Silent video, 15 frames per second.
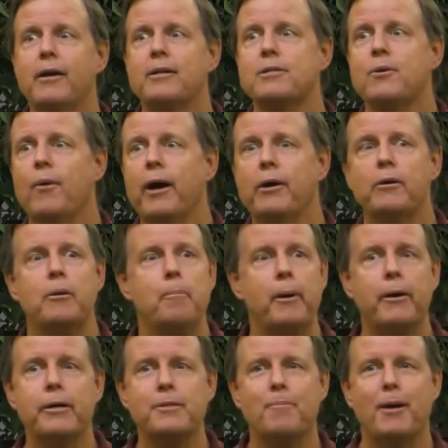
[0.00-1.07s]
so I don't
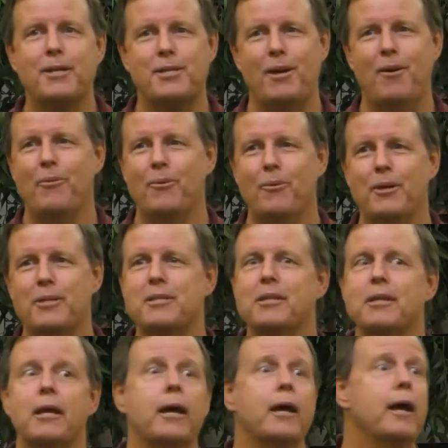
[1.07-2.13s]
embarrass myself the rest
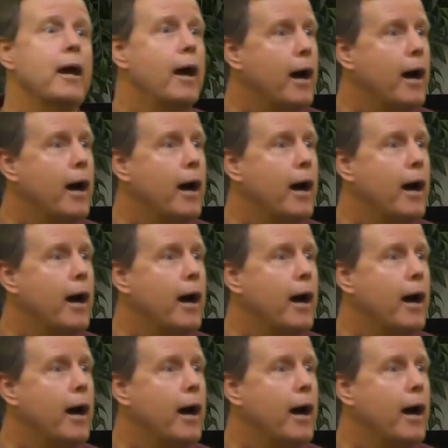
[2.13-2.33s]
of the day.